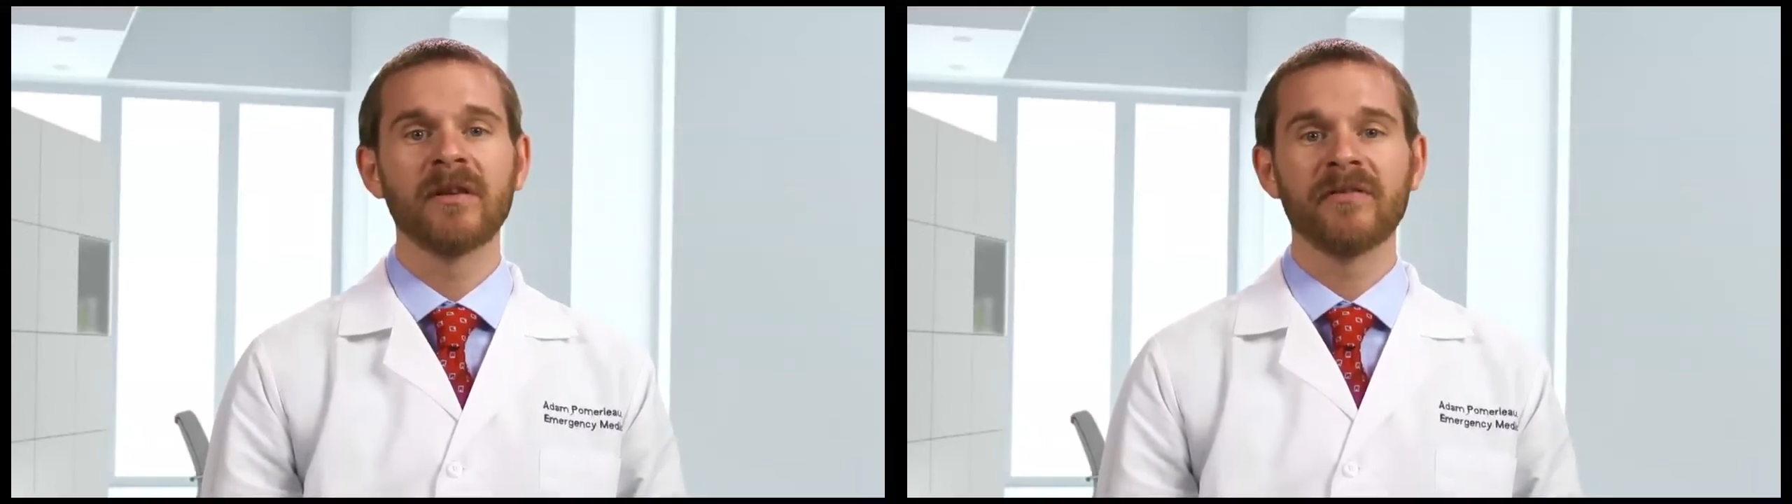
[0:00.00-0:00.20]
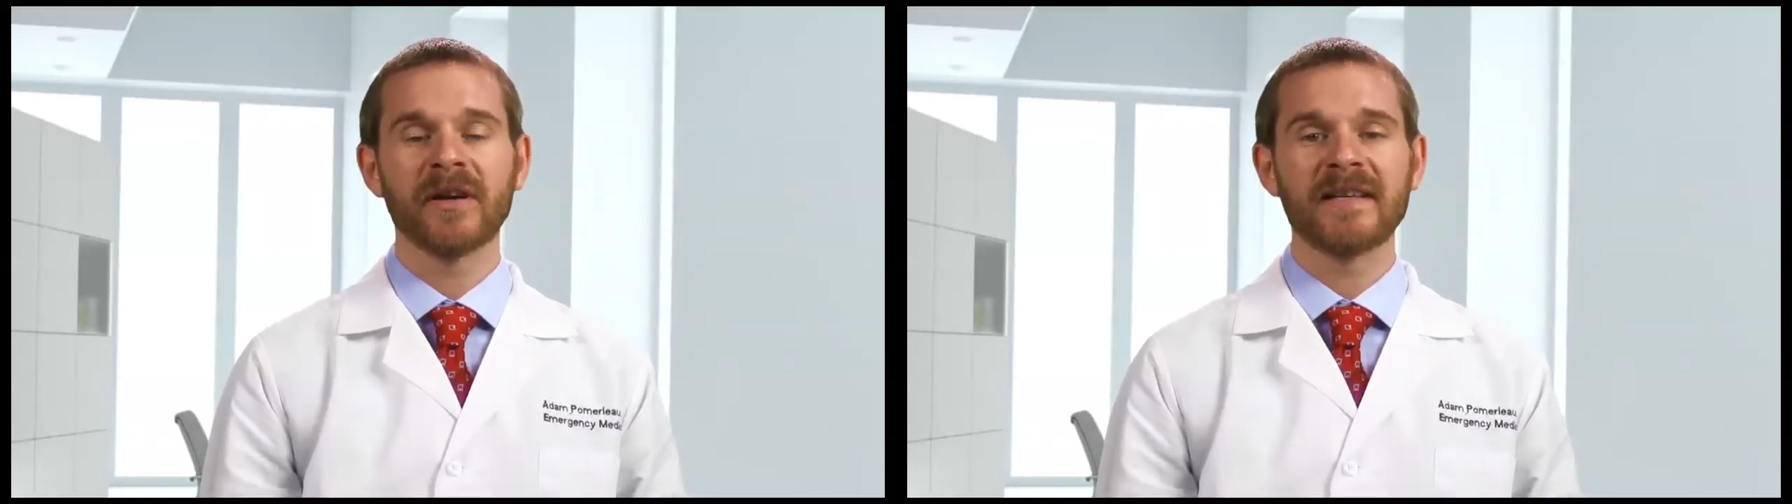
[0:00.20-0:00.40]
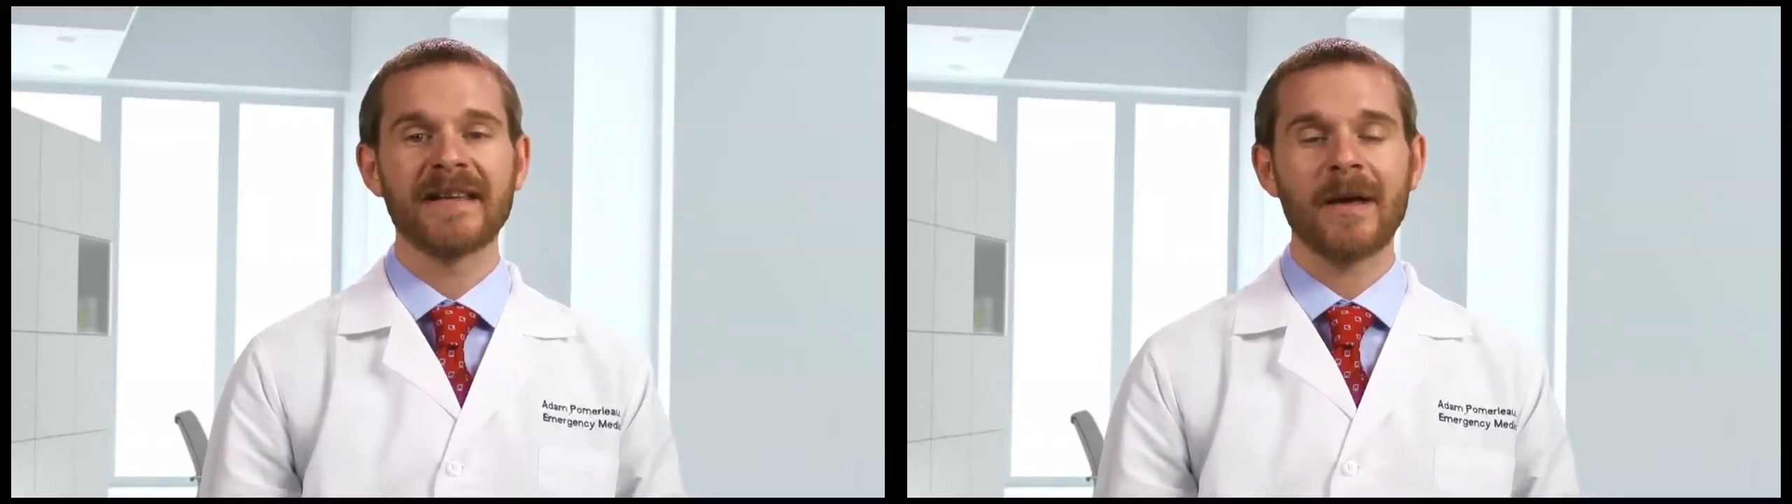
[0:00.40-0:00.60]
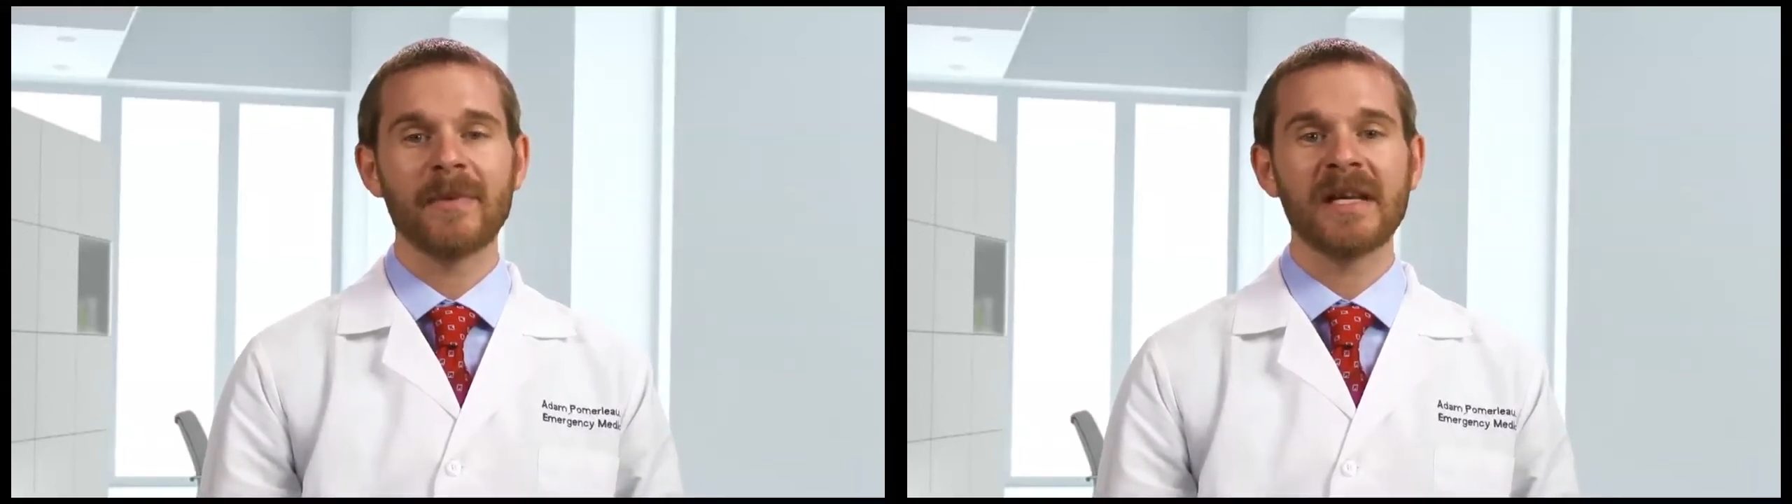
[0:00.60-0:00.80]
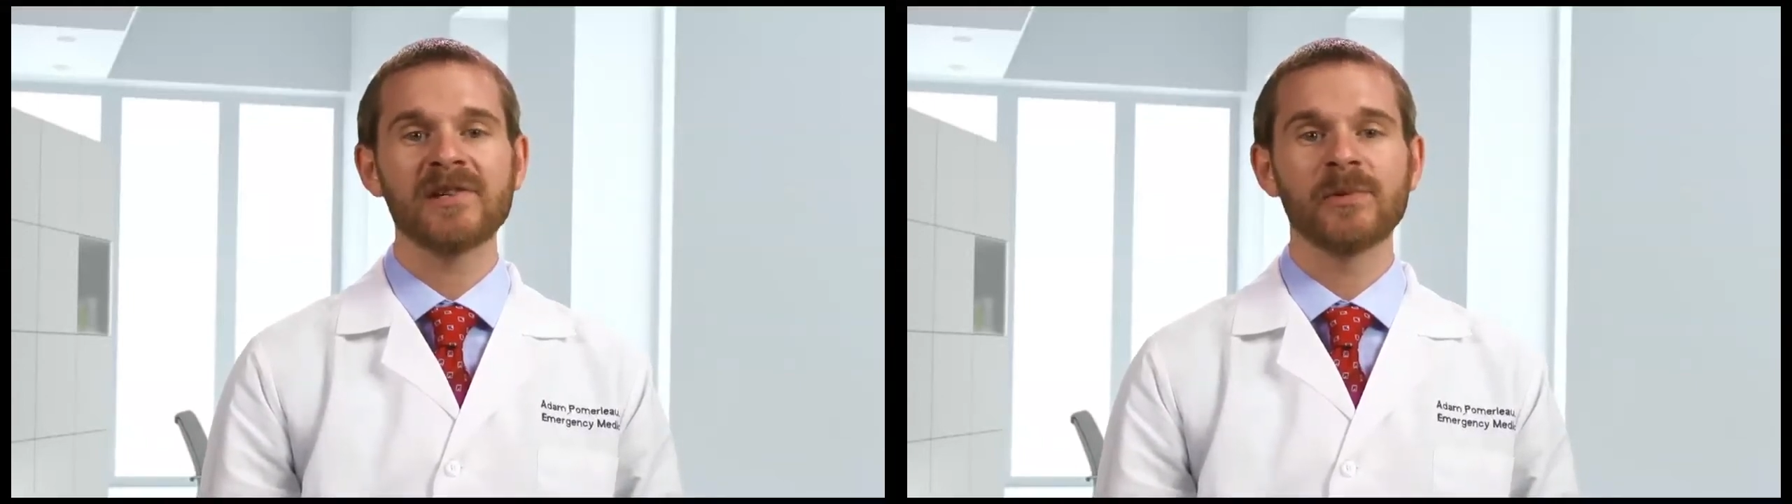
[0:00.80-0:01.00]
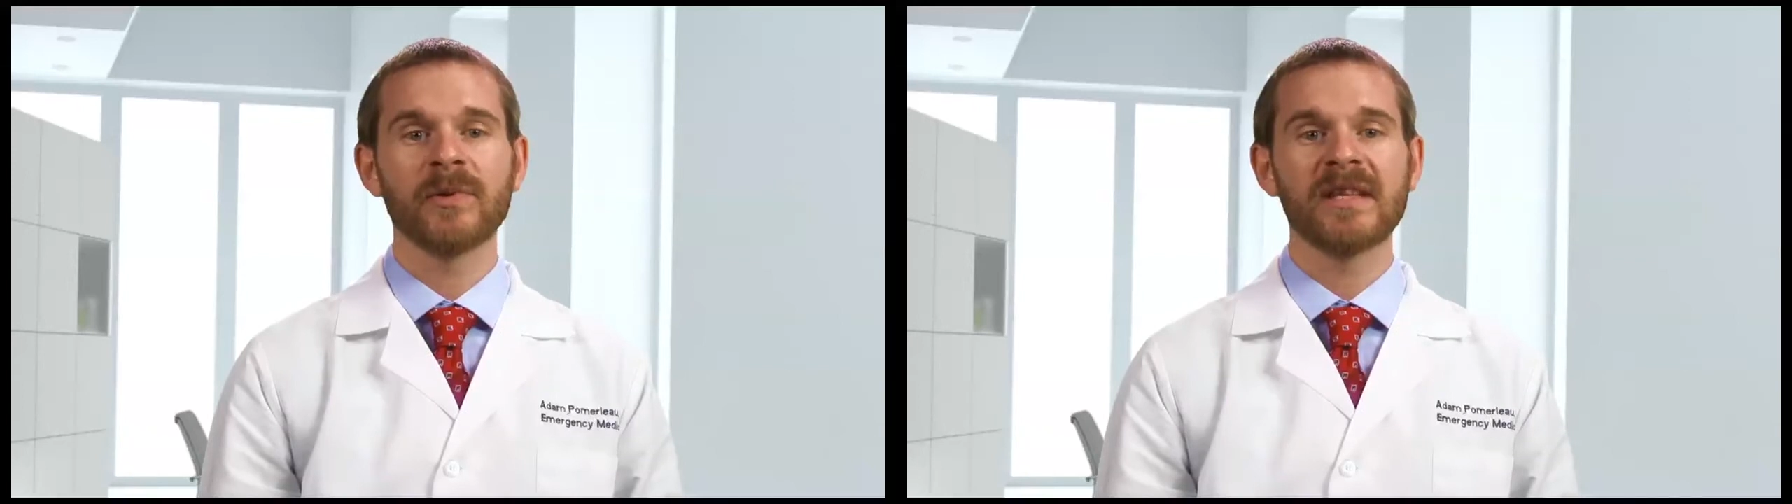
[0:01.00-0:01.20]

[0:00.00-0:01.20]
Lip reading: for contamination with